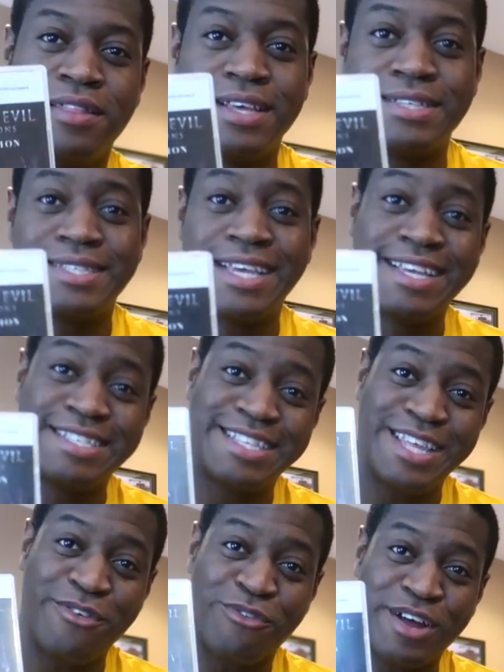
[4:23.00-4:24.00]
This is
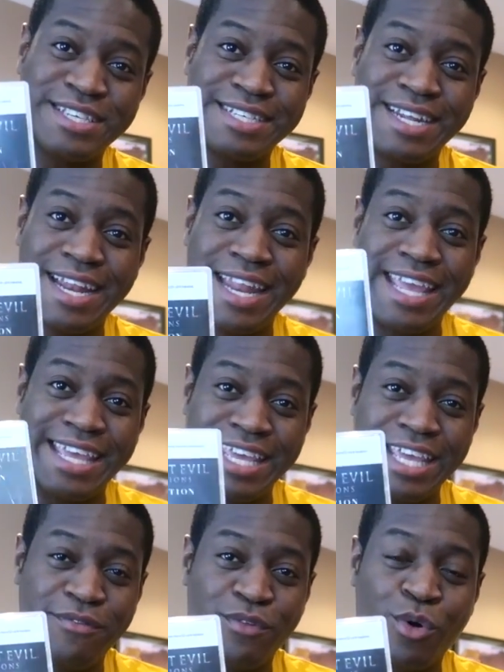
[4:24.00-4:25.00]
the Resident
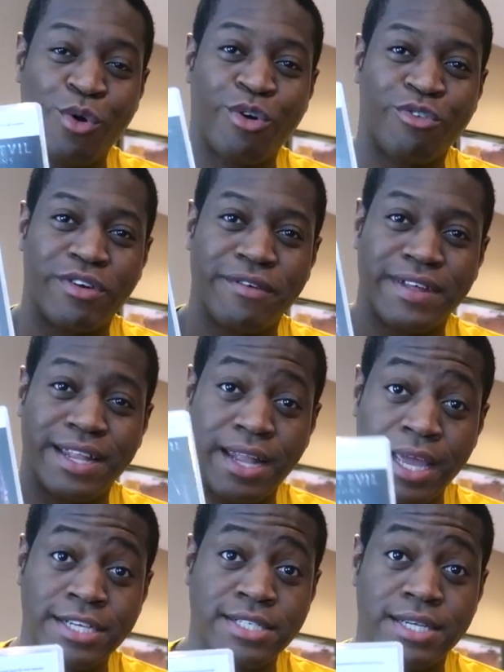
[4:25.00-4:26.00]
Evil
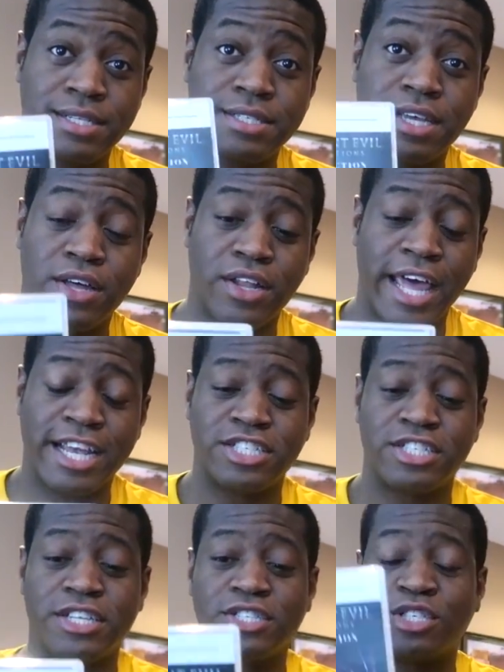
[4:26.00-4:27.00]
Revelations
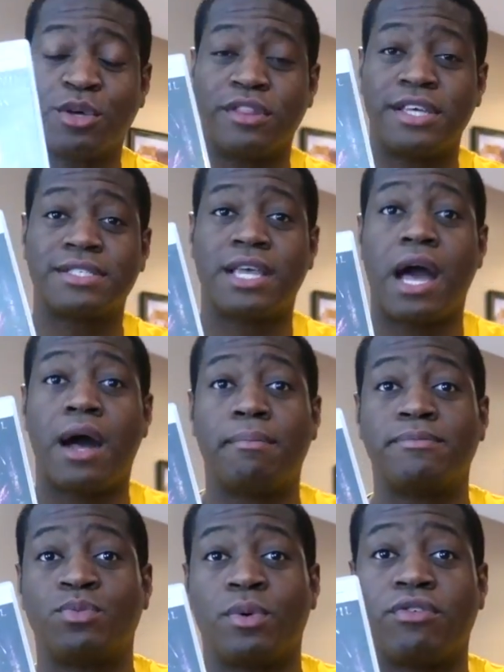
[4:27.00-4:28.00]
collection. So this
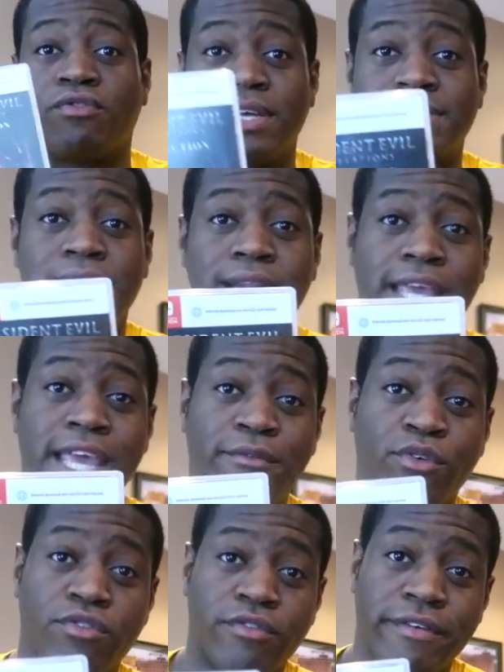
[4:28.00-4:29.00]
comes with Resident
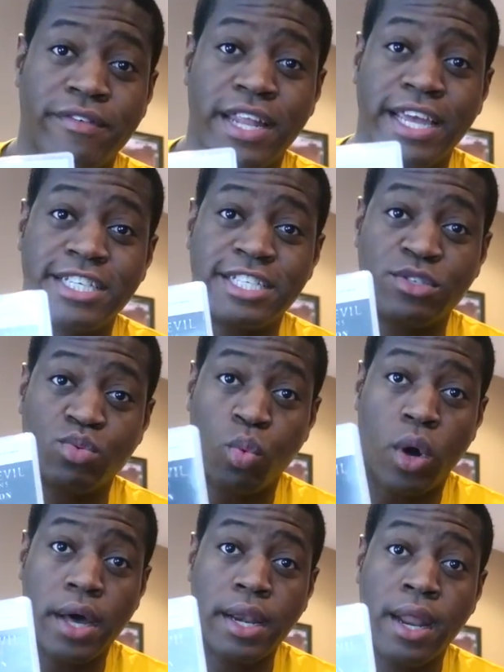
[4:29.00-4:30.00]
Evil Revelations
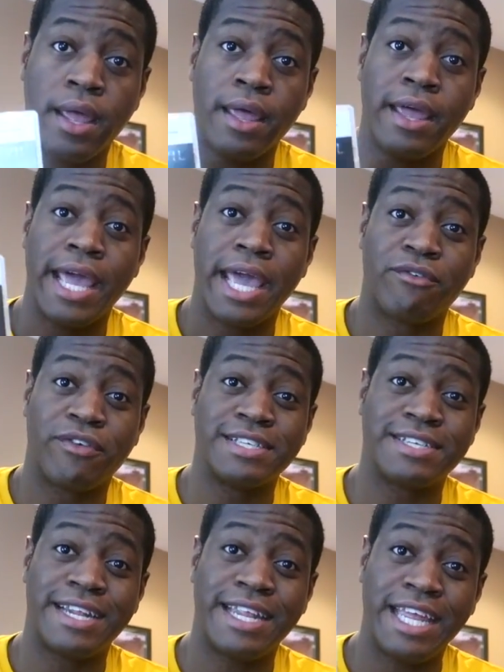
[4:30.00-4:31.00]
1 and
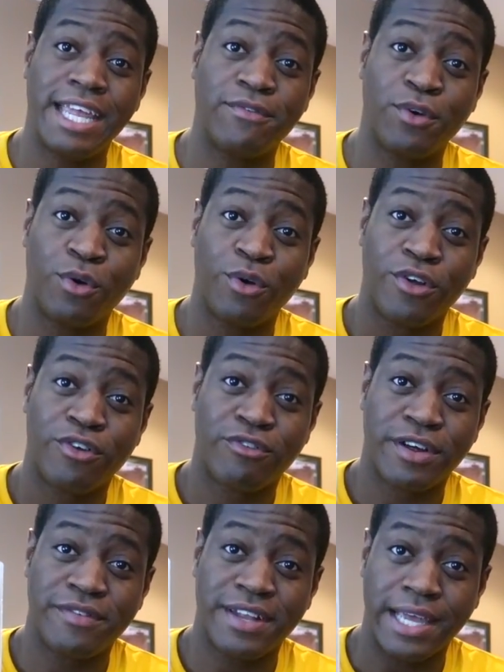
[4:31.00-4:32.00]
Resident Evil
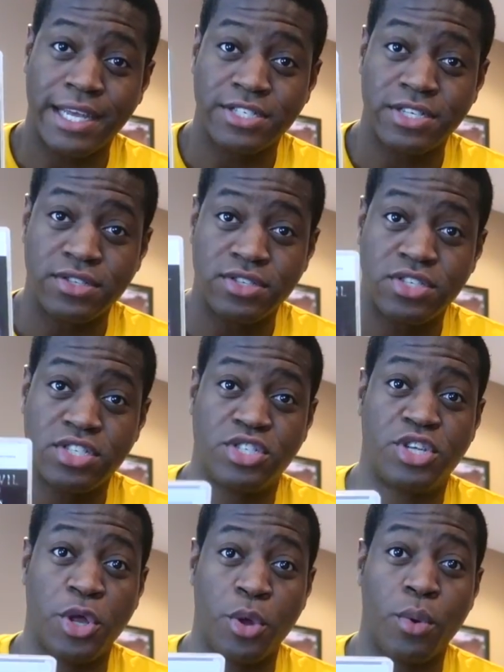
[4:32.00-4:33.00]
Revelations
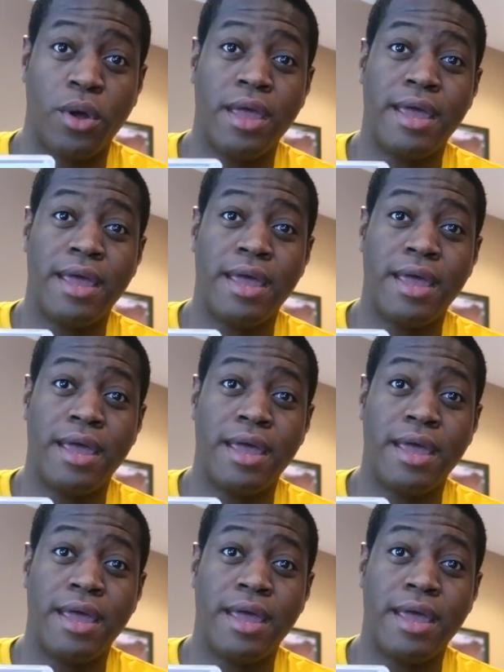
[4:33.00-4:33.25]
2.